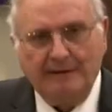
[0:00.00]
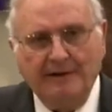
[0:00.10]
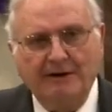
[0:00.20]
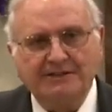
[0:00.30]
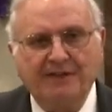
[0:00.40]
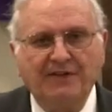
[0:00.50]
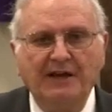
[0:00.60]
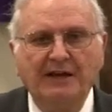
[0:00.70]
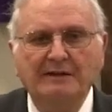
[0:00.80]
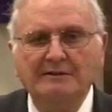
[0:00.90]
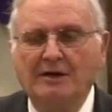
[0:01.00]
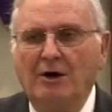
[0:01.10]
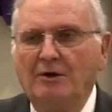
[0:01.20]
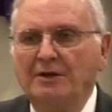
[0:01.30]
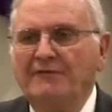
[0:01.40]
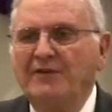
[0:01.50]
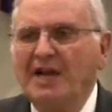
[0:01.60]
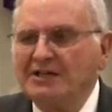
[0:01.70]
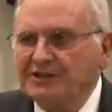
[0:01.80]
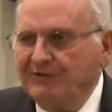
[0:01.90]
There is a thing called a
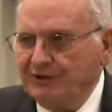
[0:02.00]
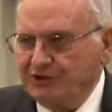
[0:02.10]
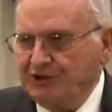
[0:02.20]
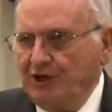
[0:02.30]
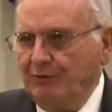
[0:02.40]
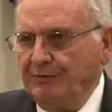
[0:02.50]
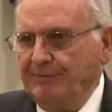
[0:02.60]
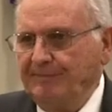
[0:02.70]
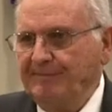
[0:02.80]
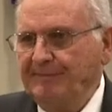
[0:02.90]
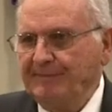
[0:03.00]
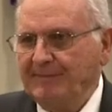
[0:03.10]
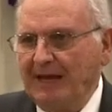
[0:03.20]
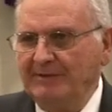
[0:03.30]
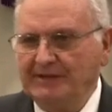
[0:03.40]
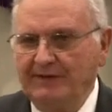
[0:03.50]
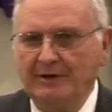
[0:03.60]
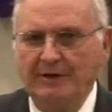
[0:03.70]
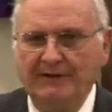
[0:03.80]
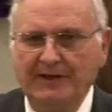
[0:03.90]
philosopher's stone. How many's ever
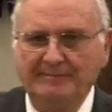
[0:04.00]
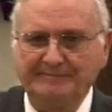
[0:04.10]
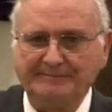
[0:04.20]
heard of that?